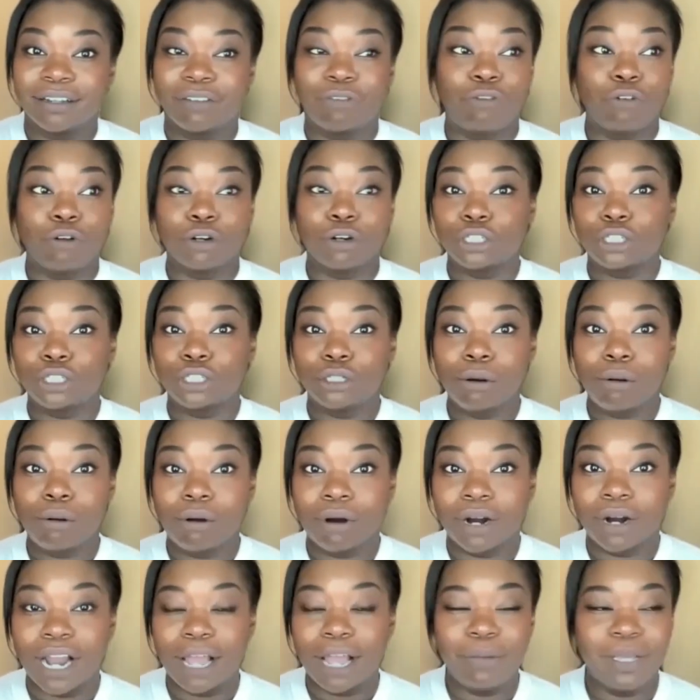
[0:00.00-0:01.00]
For
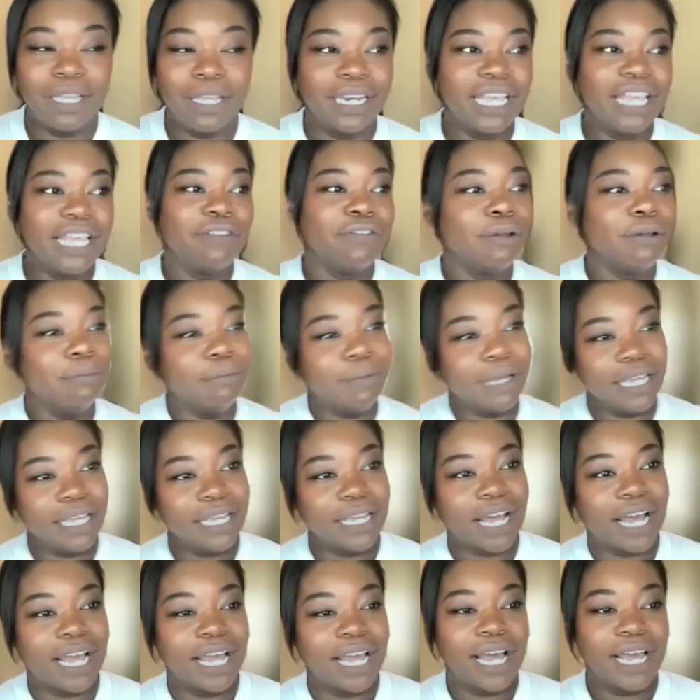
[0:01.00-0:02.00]
sure. I mean, even
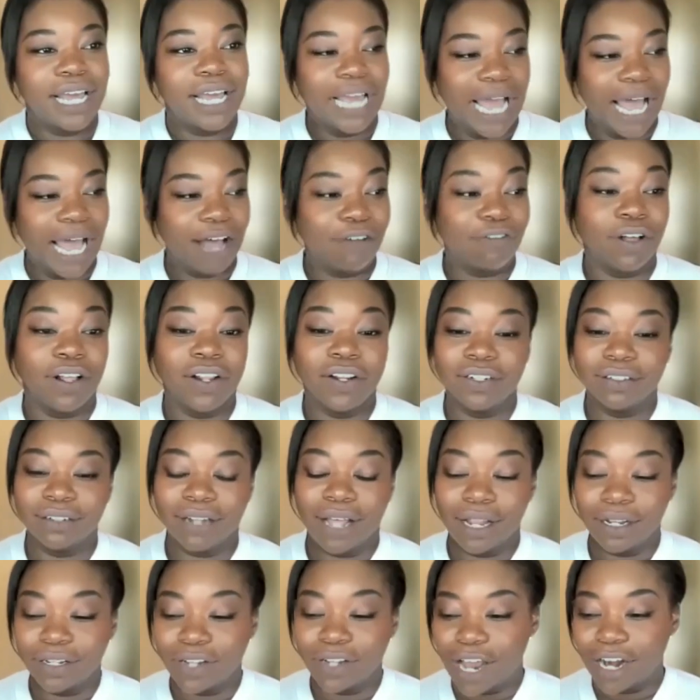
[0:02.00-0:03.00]
me, I have
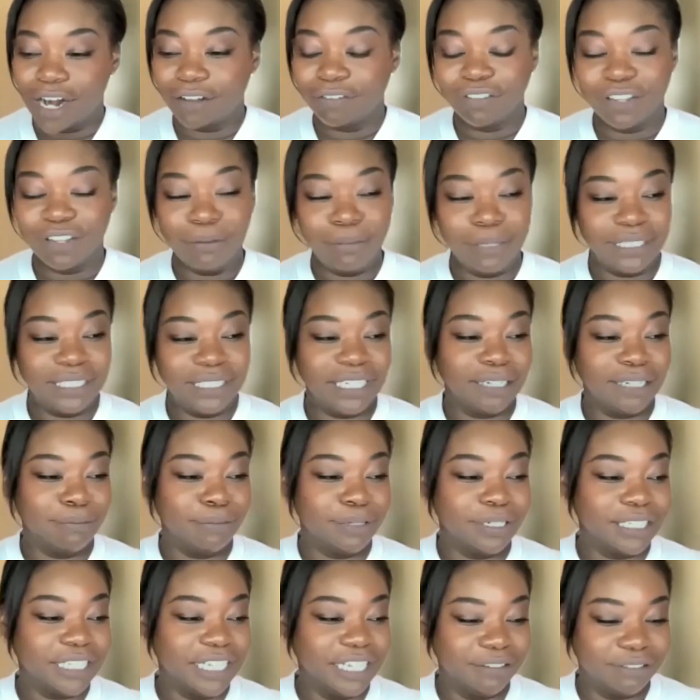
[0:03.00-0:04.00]
a lot of limiting
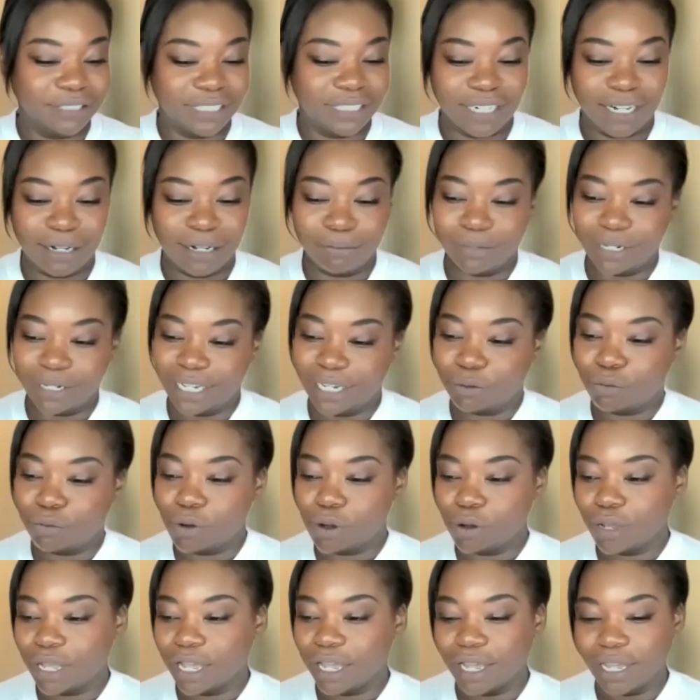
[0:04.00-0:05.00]
beliefs, and I'm like,
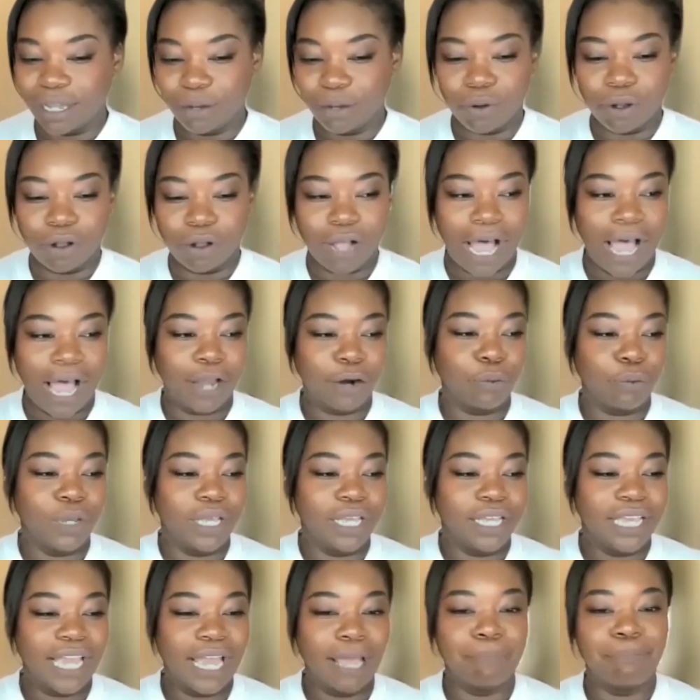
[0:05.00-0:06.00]
well, okay, well, how do
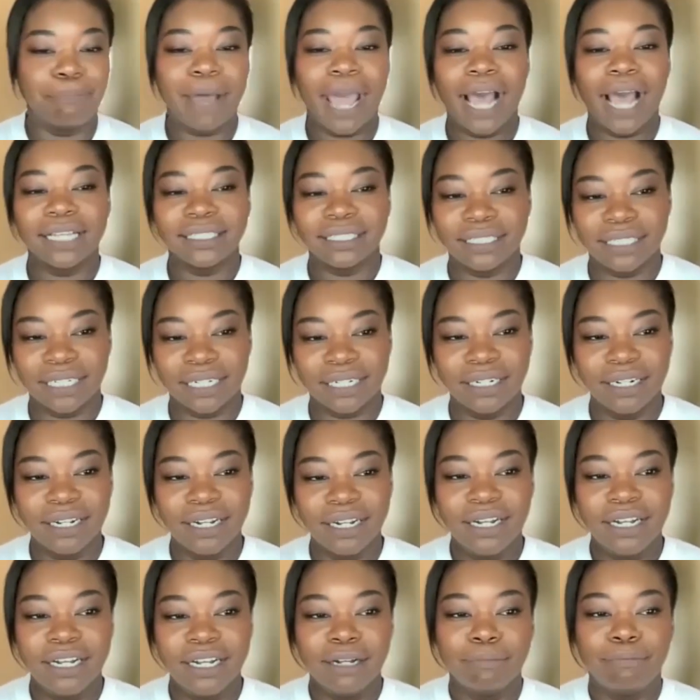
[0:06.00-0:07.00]
we get past it?
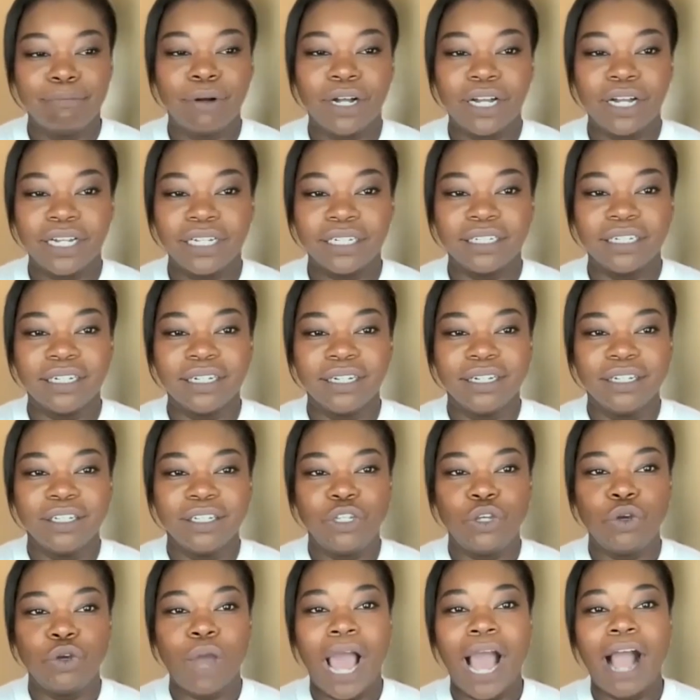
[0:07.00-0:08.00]
But
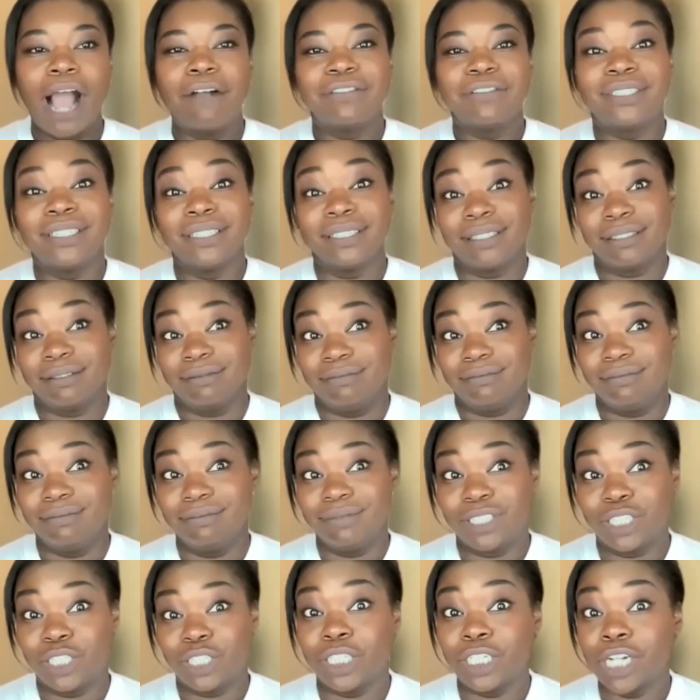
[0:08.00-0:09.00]
you have to
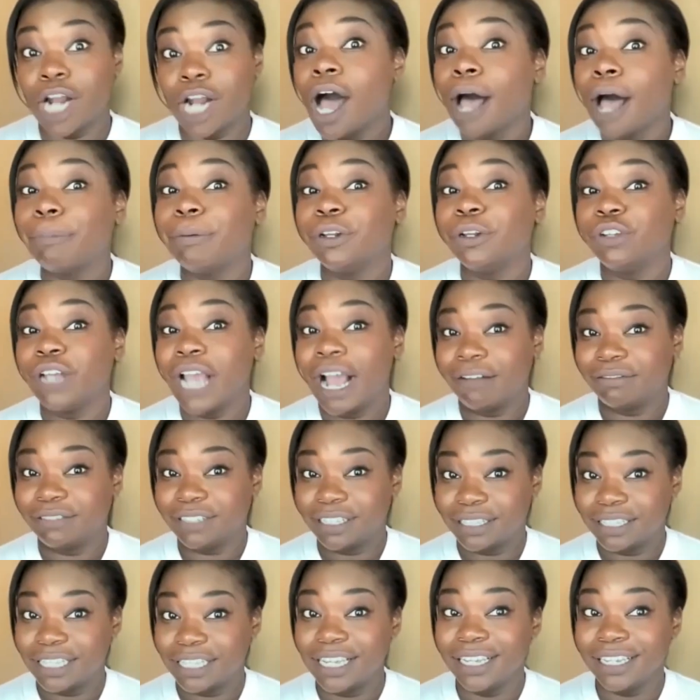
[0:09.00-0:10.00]
stop, and you have
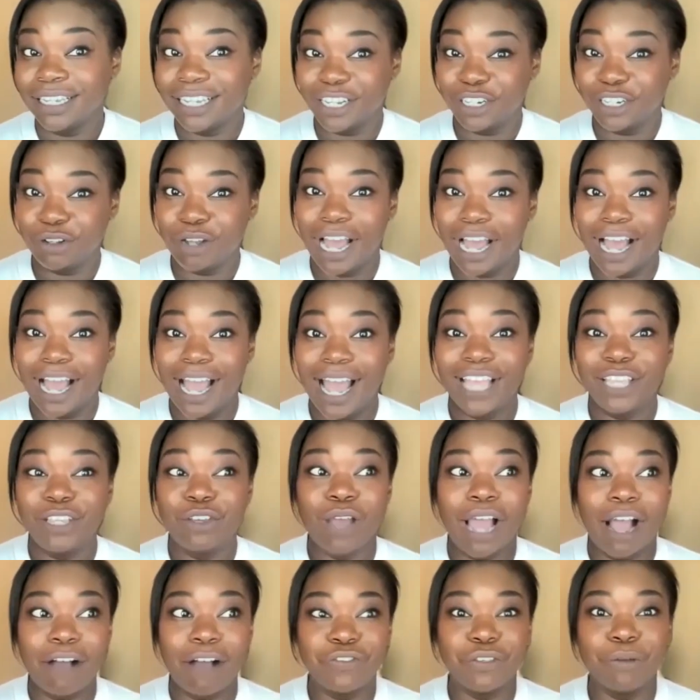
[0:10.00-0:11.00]
to think, and you
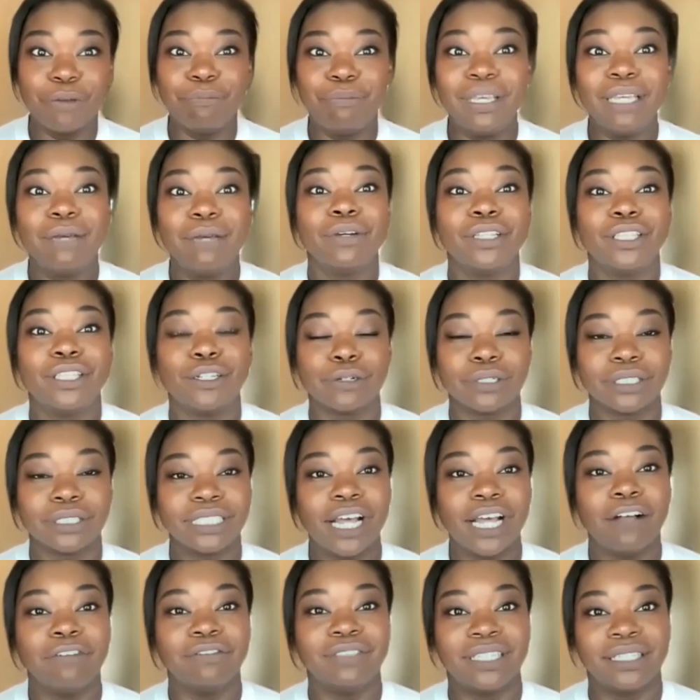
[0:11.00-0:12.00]
have to be with
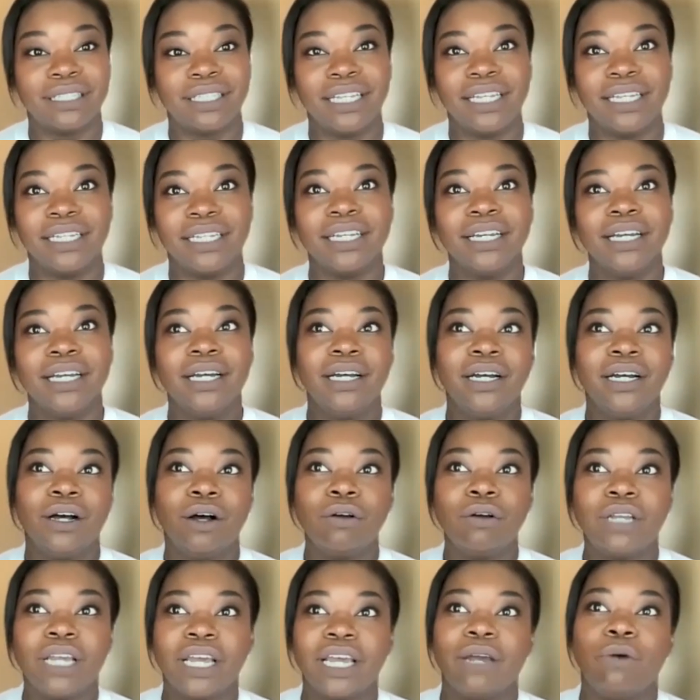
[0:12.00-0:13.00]
yourself to think,
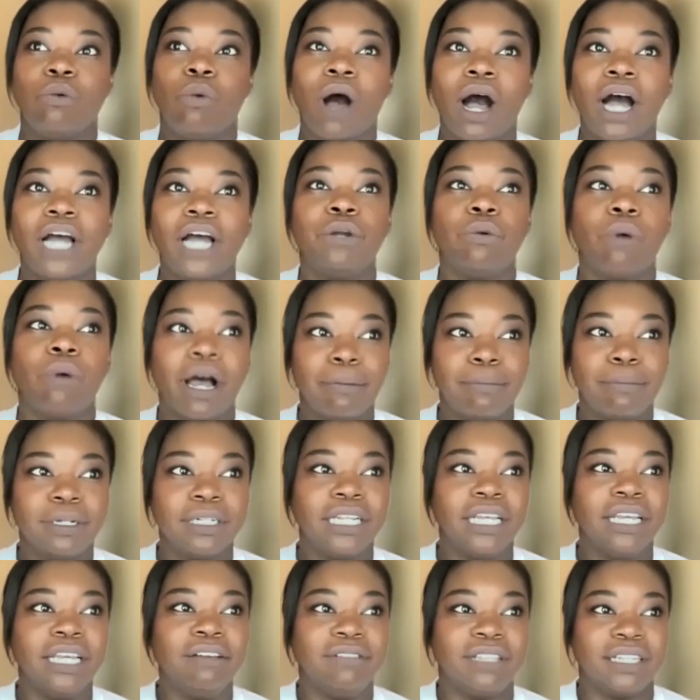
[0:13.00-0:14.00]
okay, why do I
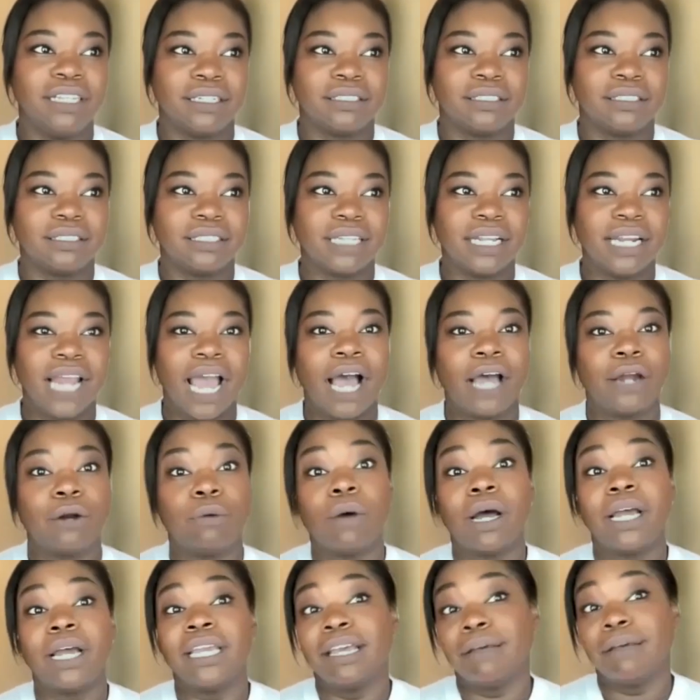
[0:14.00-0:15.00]
believe this, and how
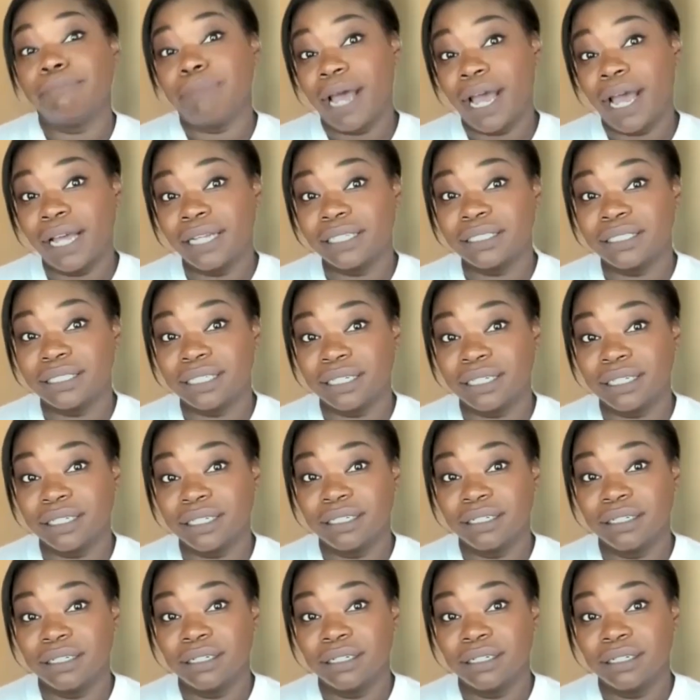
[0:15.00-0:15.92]
do I get past it?